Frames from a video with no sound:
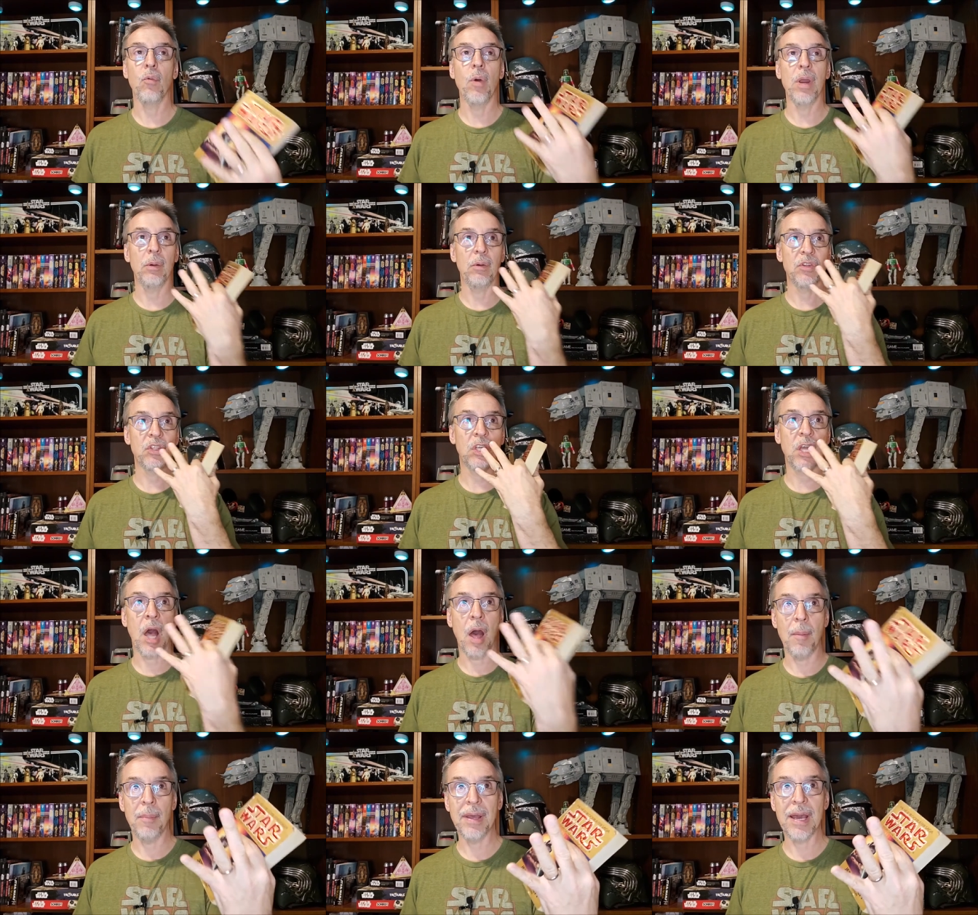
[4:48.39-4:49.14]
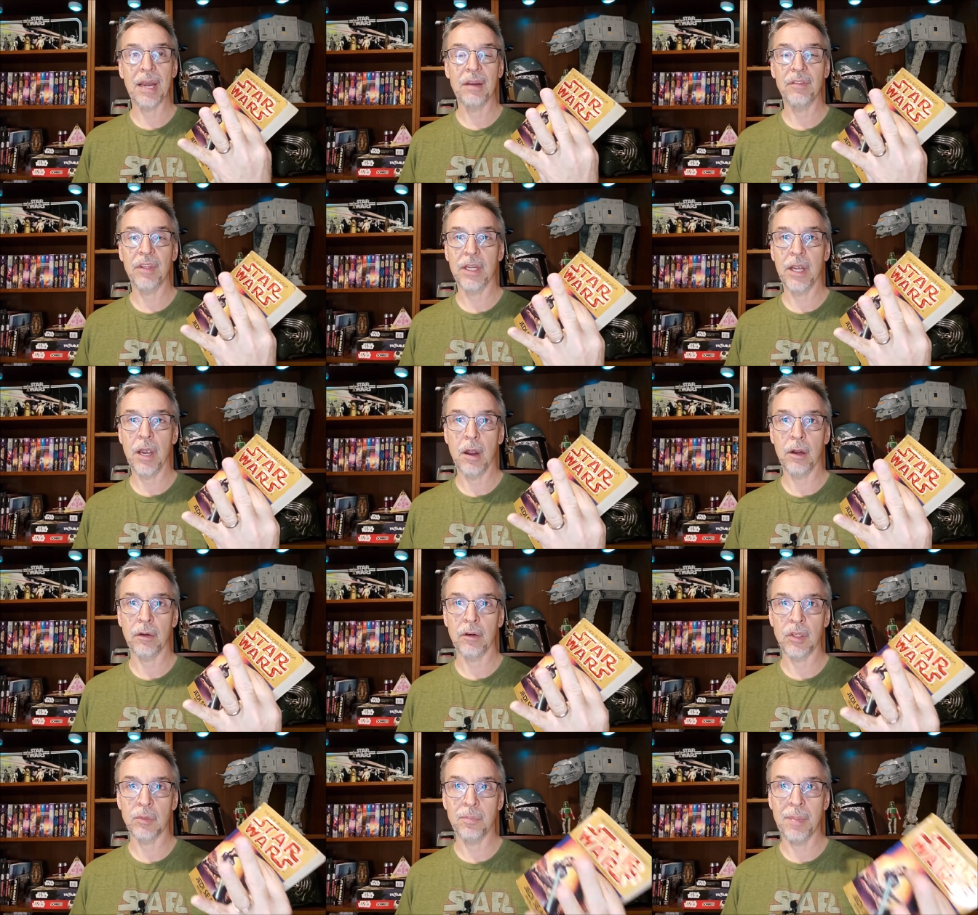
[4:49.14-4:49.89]
when it was coming out of the
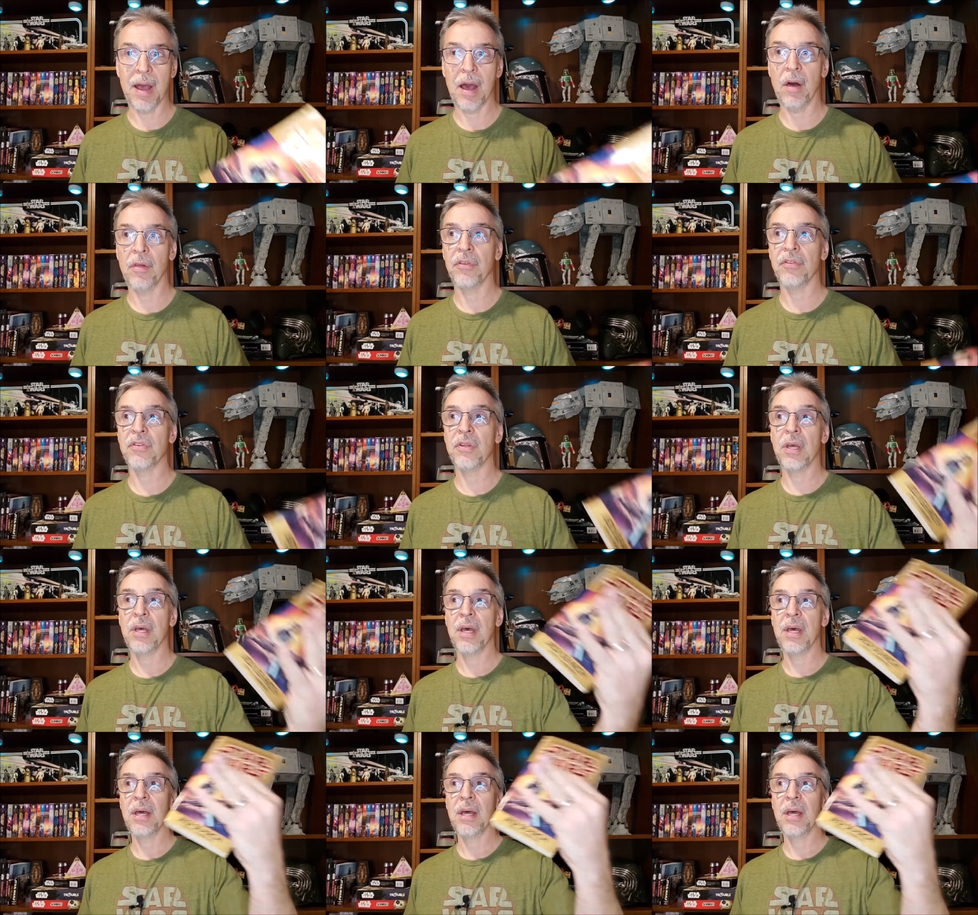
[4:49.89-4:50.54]
characters' mouths,